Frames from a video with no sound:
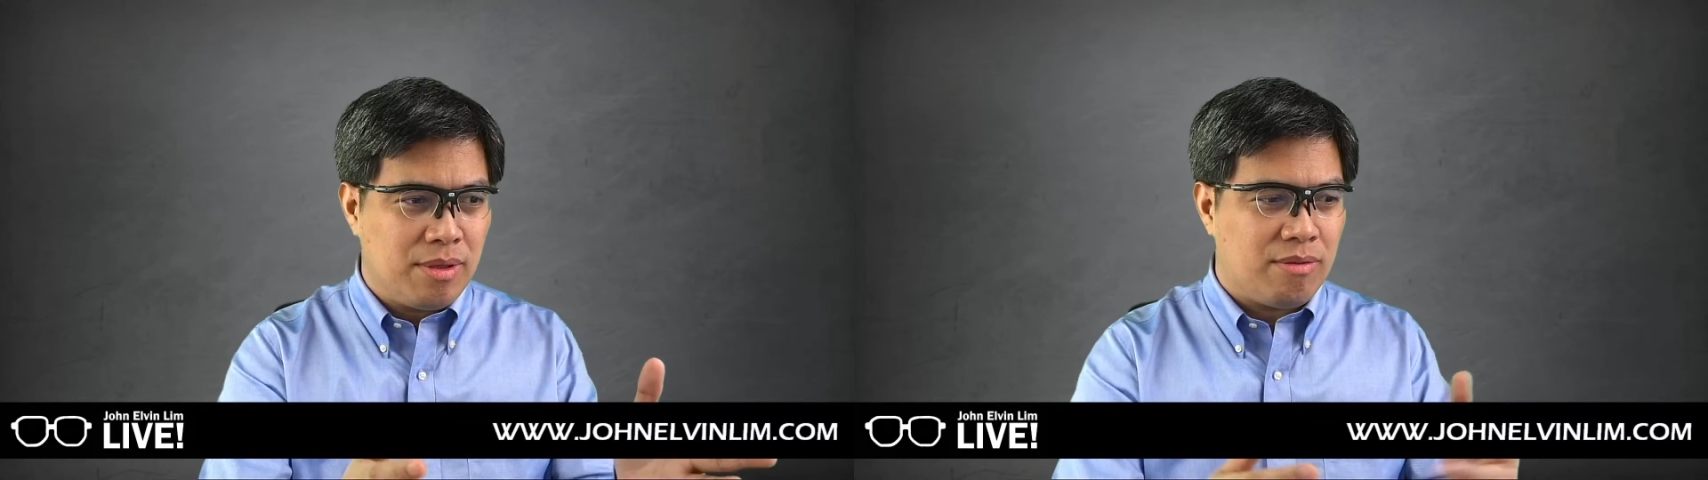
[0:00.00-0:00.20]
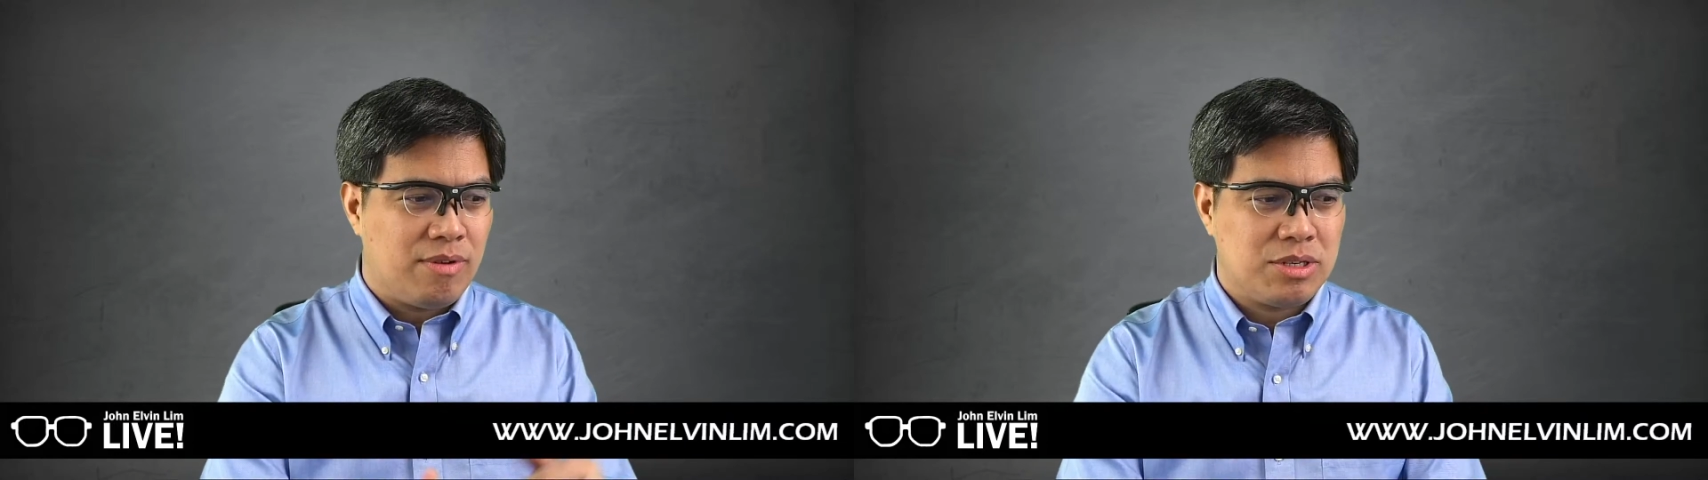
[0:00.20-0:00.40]

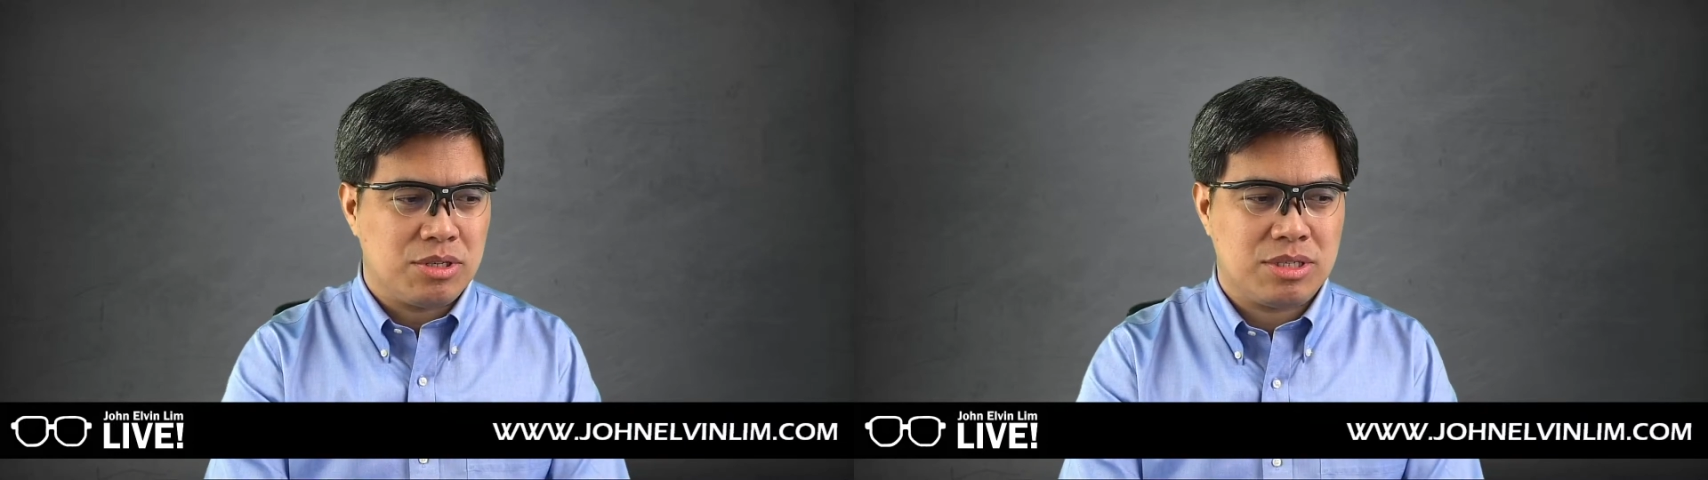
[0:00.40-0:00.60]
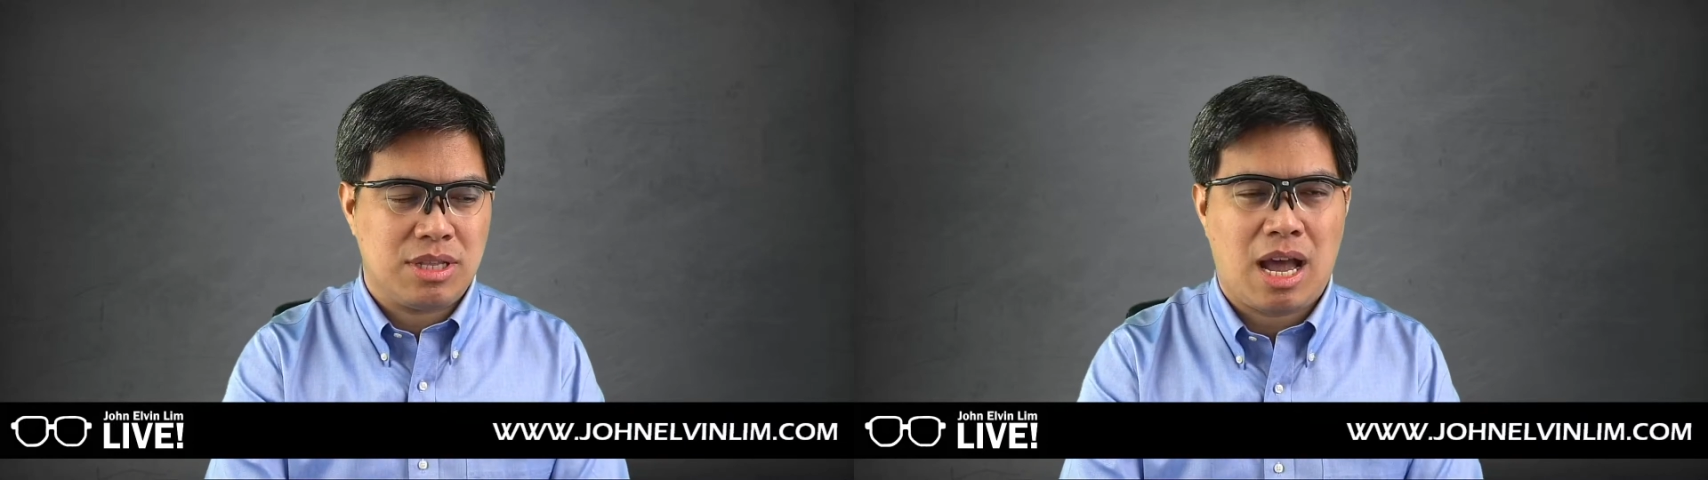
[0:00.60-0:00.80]

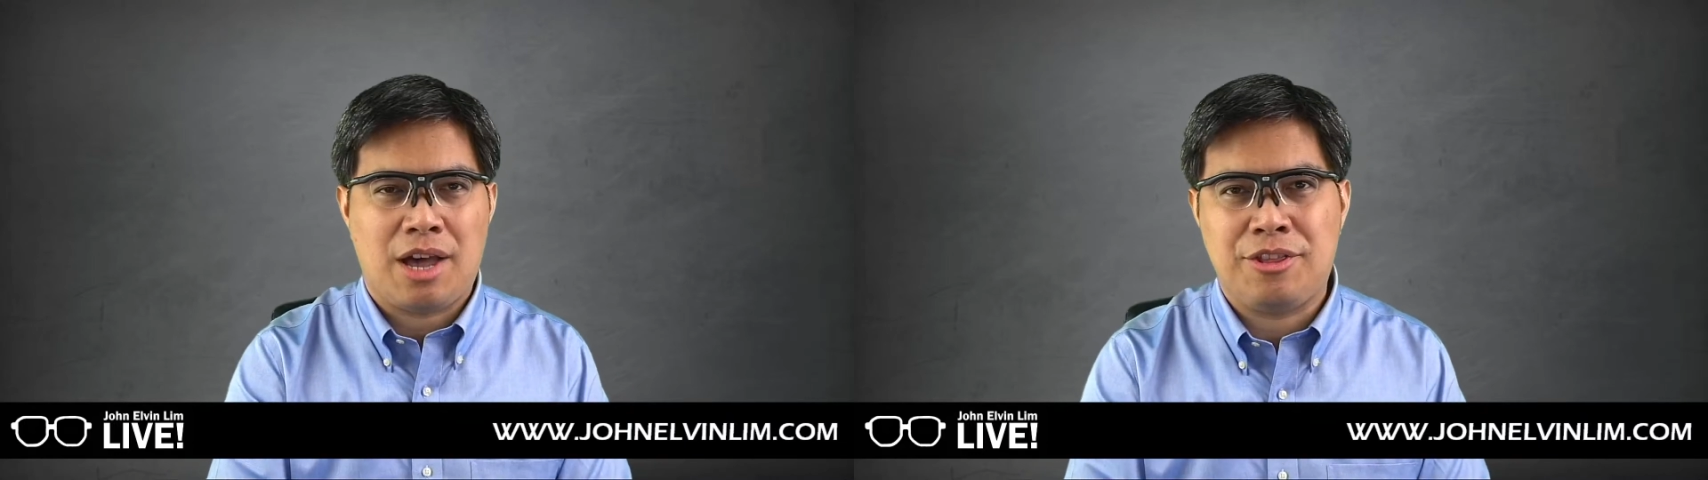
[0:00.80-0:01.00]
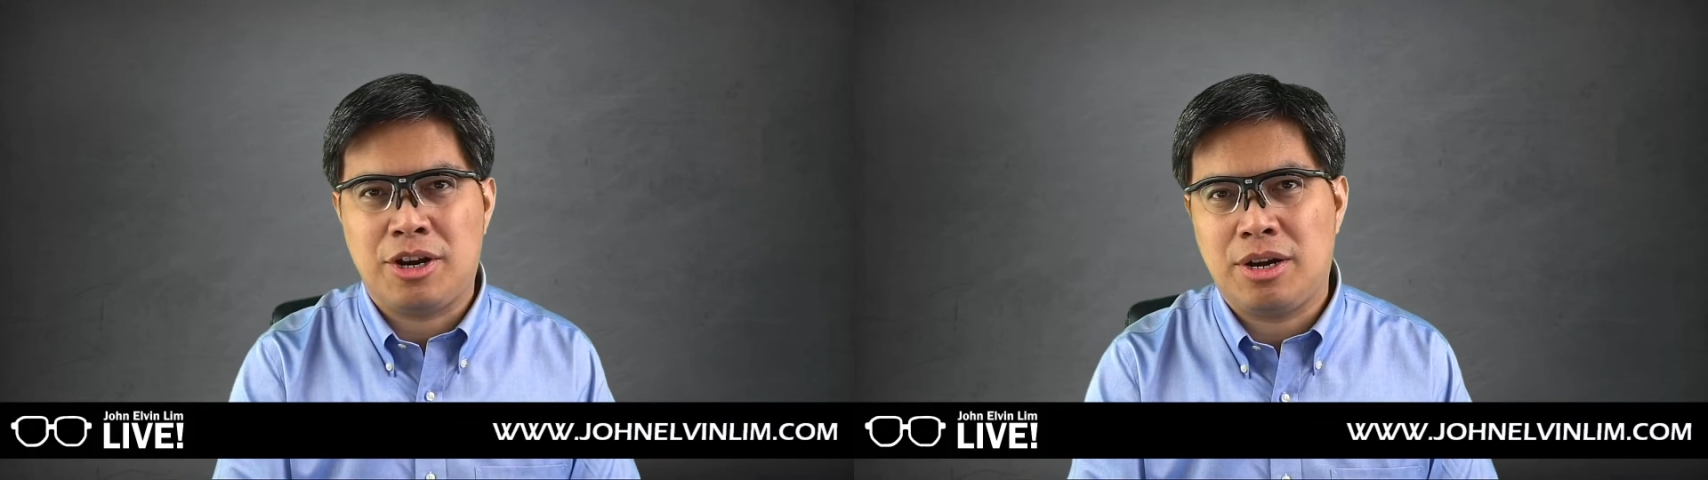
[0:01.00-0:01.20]
versus the
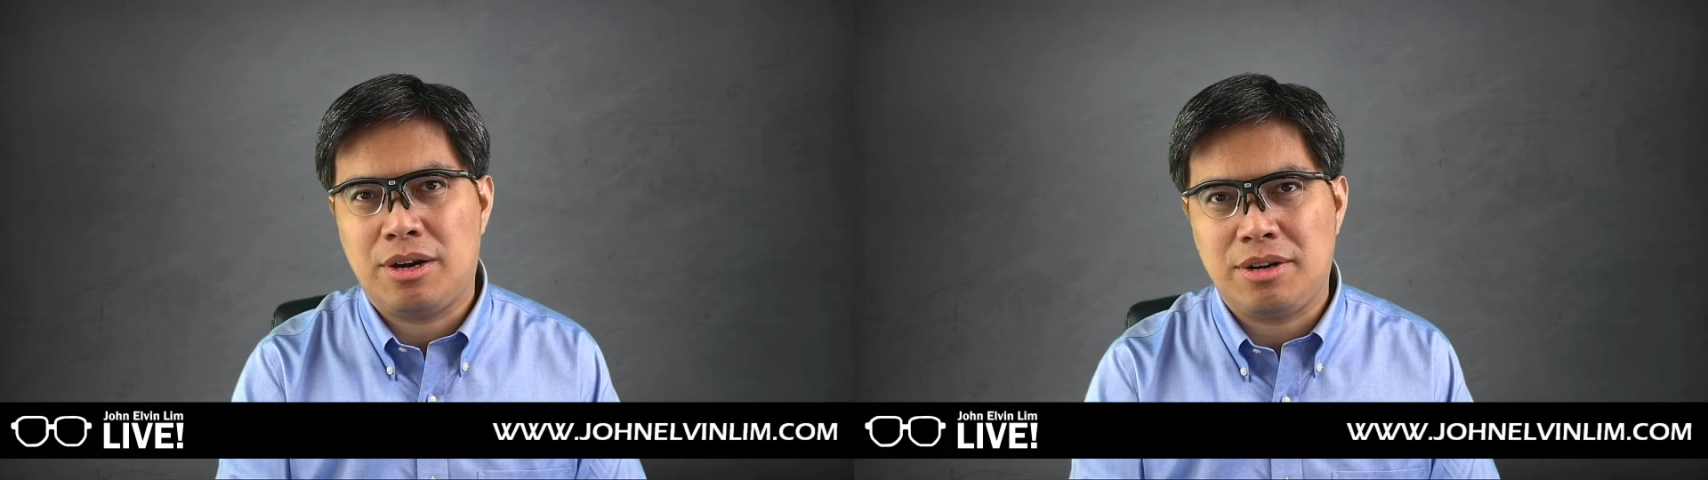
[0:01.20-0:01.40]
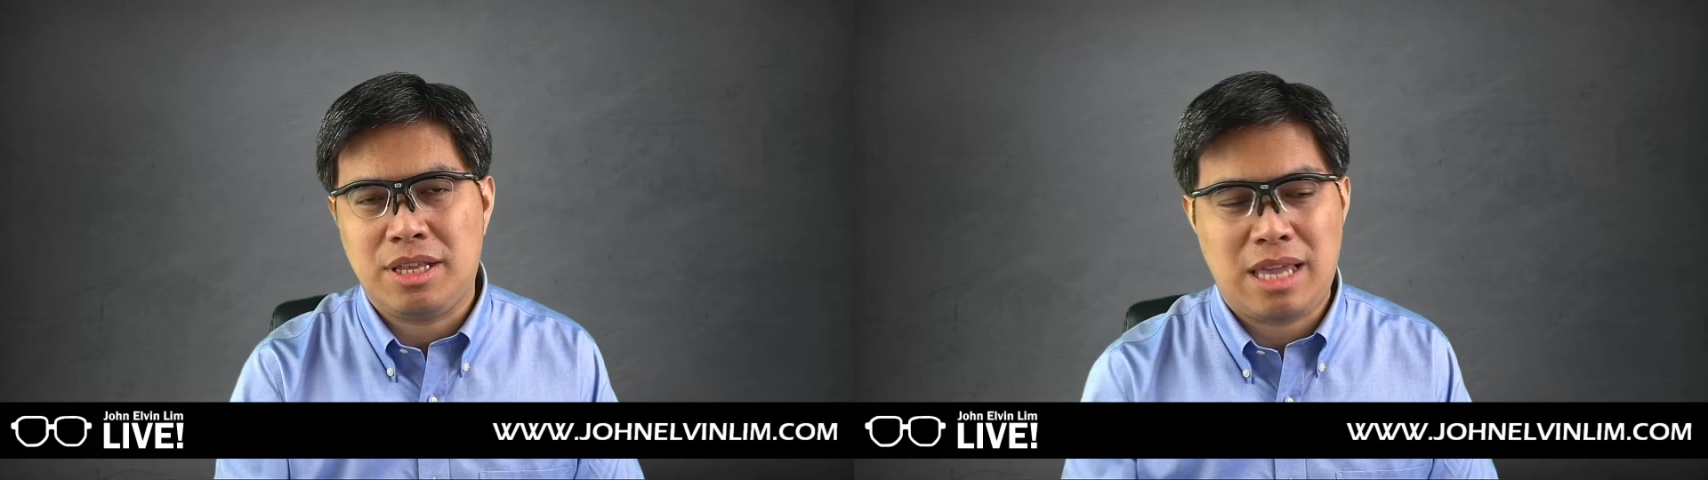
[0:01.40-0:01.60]
other
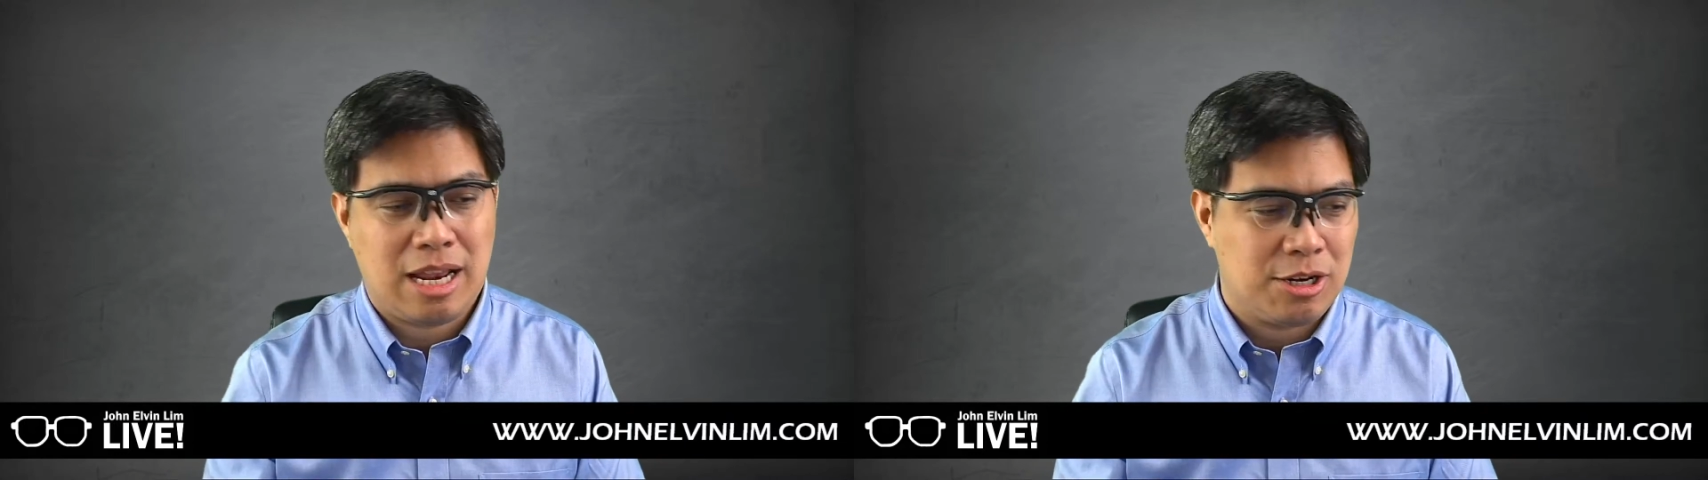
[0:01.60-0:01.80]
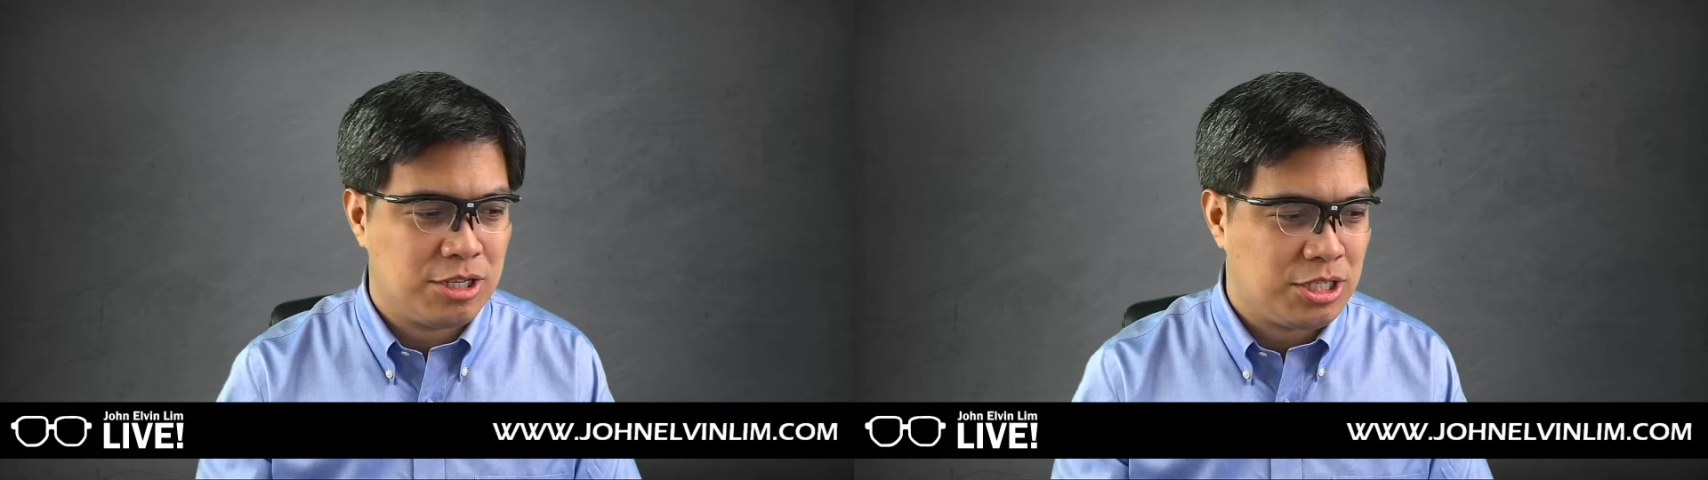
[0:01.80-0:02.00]

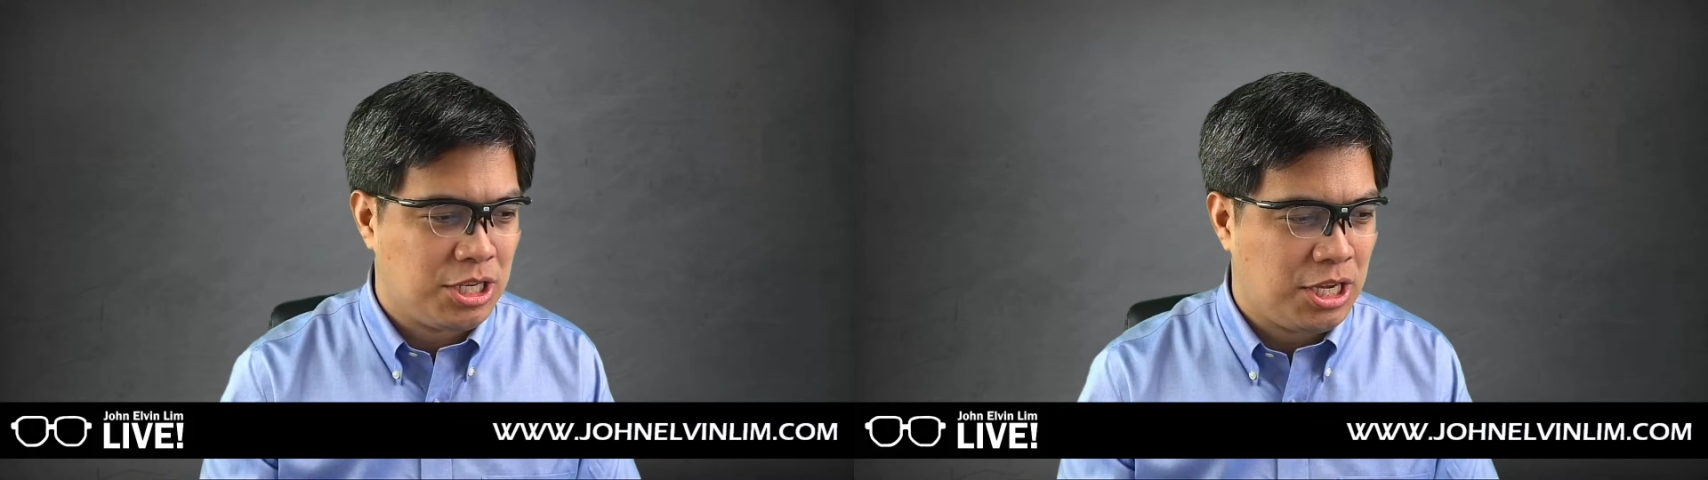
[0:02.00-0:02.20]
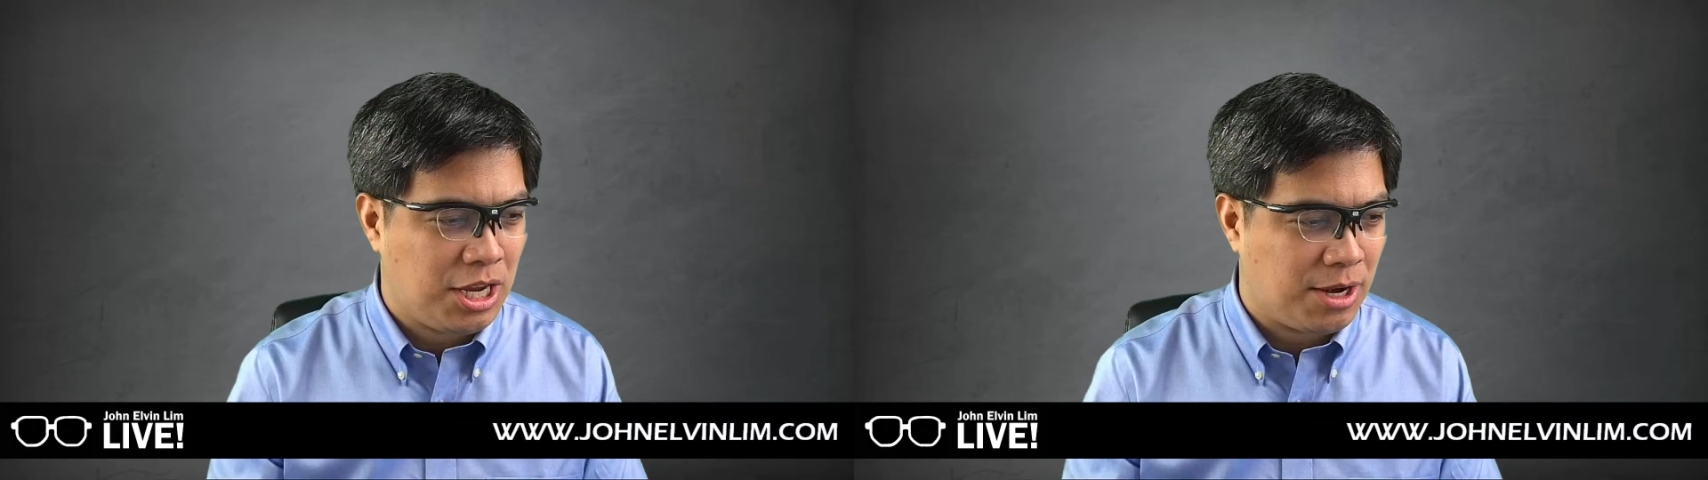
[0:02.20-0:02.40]

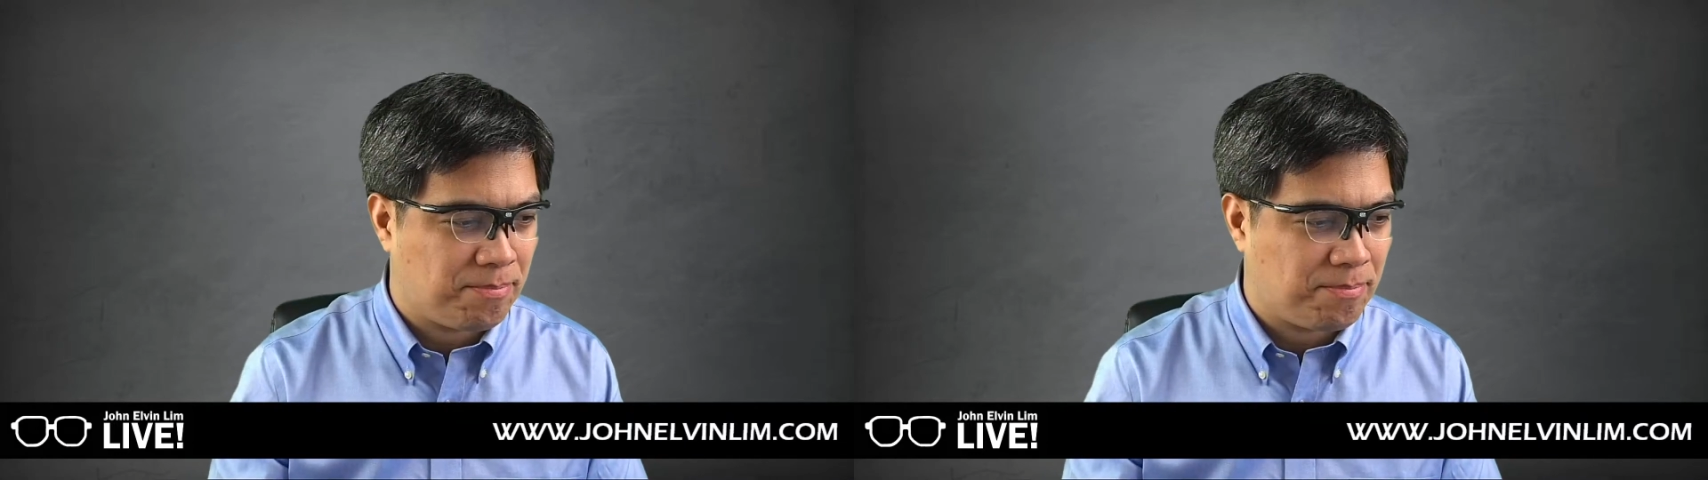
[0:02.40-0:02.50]
retailers here.